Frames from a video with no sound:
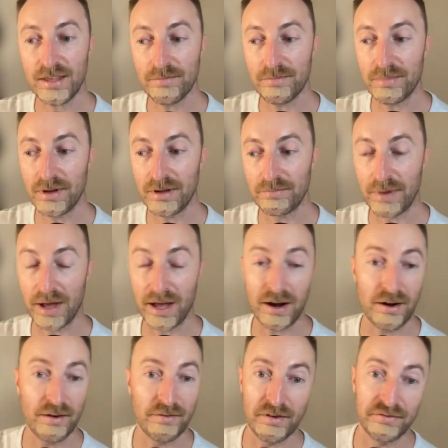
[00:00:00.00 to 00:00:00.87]
but I
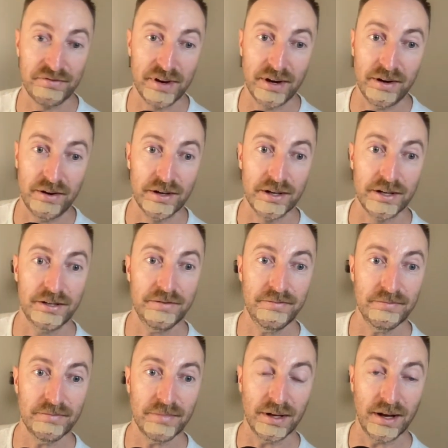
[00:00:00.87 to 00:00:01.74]
don't ever fear it.
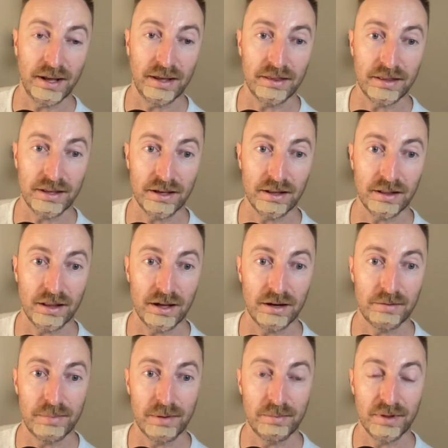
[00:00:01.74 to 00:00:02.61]
And I think a
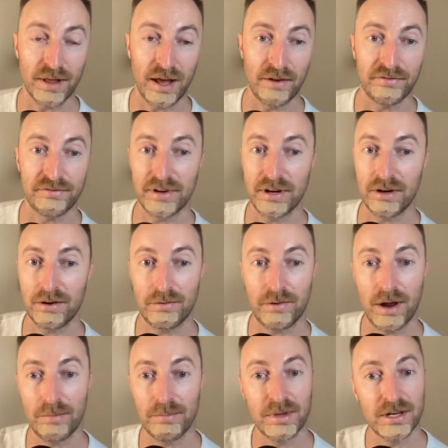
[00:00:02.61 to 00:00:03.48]
lot of people have fear
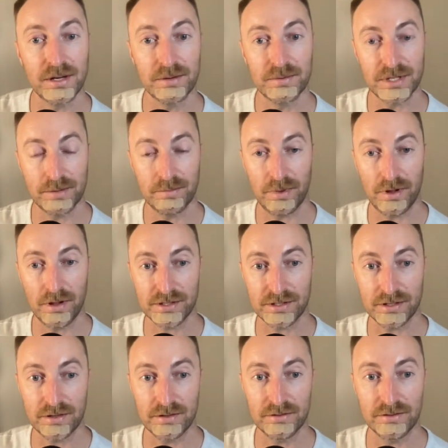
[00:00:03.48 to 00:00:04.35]
around mediumship
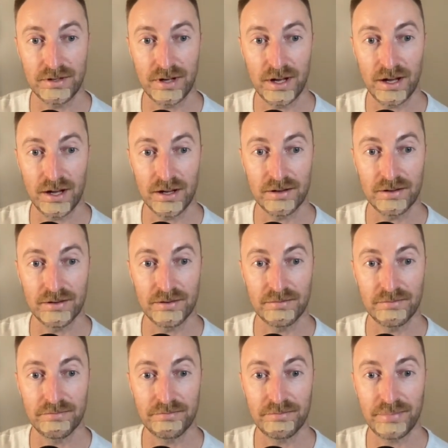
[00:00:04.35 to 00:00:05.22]
also.
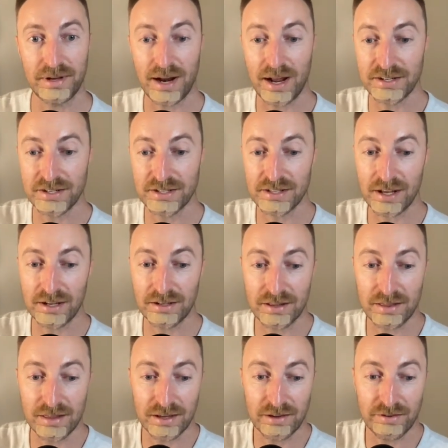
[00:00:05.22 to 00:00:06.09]
But I just like
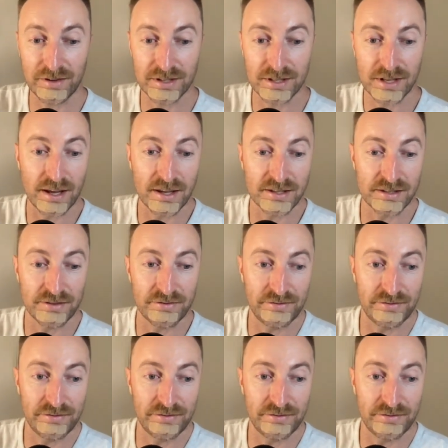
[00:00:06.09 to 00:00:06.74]
to think of it as like as a